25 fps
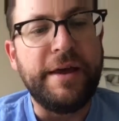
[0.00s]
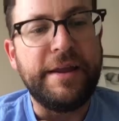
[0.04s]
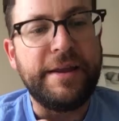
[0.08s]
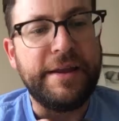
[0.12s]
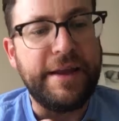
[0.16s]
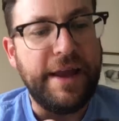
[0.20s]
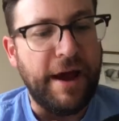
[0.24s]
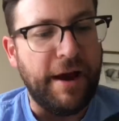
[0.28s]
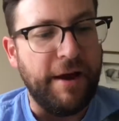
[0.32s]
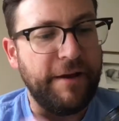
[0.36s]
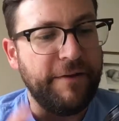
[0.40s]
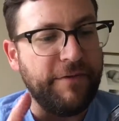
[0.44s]

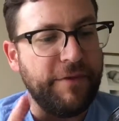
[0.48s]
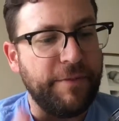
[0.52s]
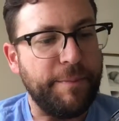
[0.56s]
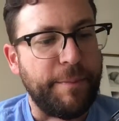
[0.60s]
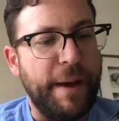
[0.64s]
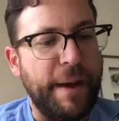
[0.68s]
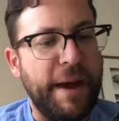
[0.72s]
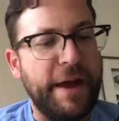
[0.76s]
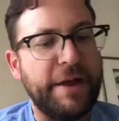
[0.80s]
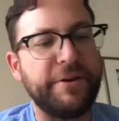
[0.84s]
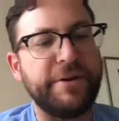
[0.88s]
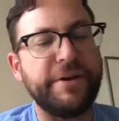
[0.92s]
Now, if the
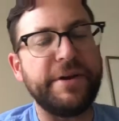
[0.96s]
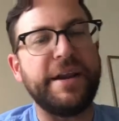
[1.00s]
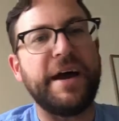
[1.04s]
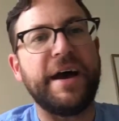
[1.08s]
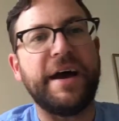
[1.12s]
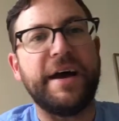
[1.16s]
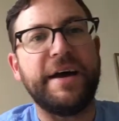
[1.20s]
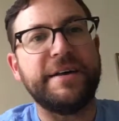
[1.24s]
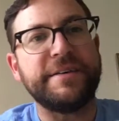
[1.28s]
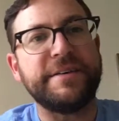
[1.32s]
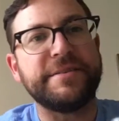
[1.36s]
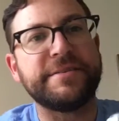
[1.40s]
battery
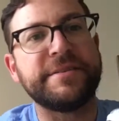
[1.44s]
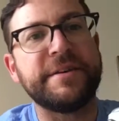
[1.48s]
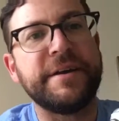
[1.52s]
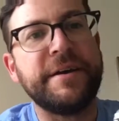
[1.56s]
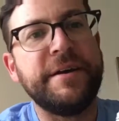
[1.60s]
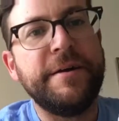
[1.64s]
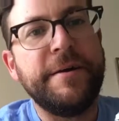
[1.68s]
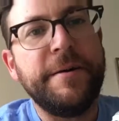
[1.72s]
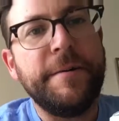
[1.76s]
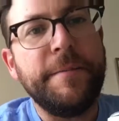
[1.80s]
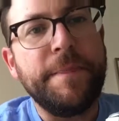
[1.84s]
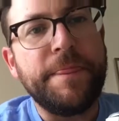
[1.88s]
dies,
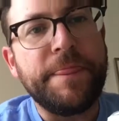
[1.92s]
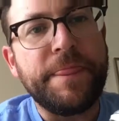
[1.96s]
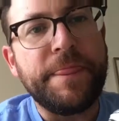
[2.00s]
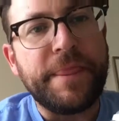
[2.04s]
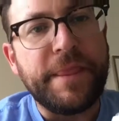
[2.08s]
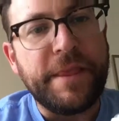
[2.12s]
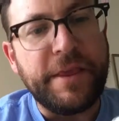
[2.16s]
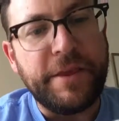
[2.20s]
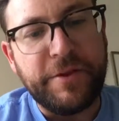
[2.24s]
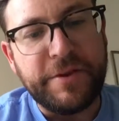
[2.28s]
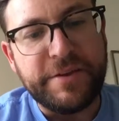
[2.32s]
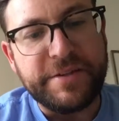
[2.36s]

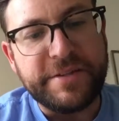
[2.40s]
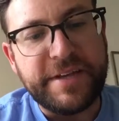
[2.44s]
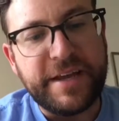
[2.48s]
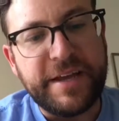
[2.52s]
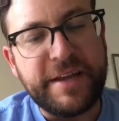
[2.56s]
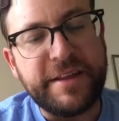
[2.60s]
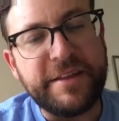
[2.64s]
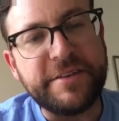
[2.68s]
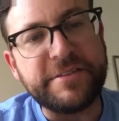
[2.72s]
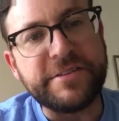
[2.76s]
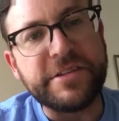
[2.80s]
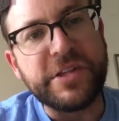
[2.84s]
you can
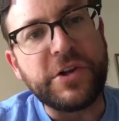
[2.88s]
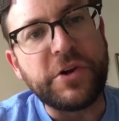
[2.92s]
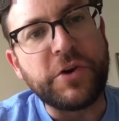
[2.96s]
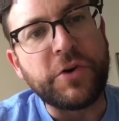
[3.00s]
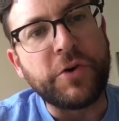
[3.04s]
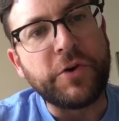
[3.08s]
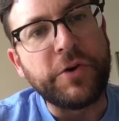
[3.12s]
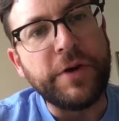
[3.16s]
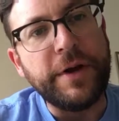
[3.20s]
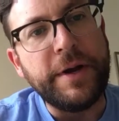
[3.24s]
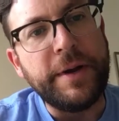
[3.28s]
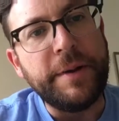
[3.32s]
take, there's a little
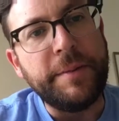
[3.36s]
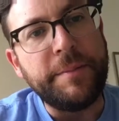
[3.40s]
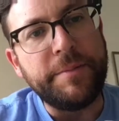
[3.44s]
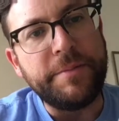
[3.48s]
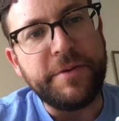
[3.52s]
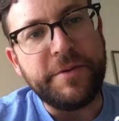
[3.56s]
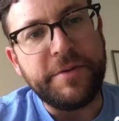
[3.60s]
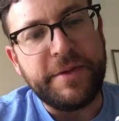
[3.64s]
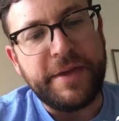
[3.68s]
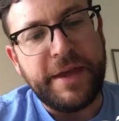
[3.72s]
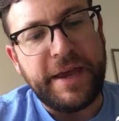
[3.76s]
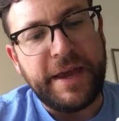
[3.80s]
grip
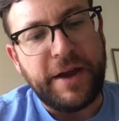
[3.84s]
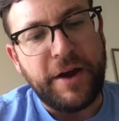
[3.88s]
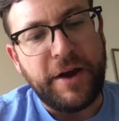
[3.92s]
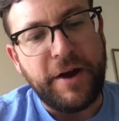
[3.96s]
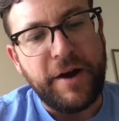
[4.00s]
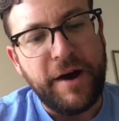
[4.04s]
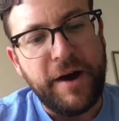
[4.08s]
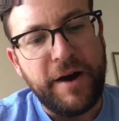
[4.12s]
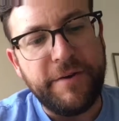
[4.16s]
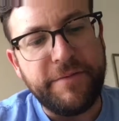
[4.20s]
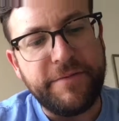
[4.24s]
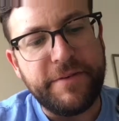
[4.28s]
you take
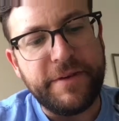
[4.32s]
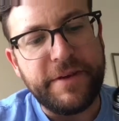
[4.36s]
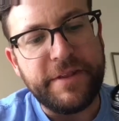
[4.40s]
off,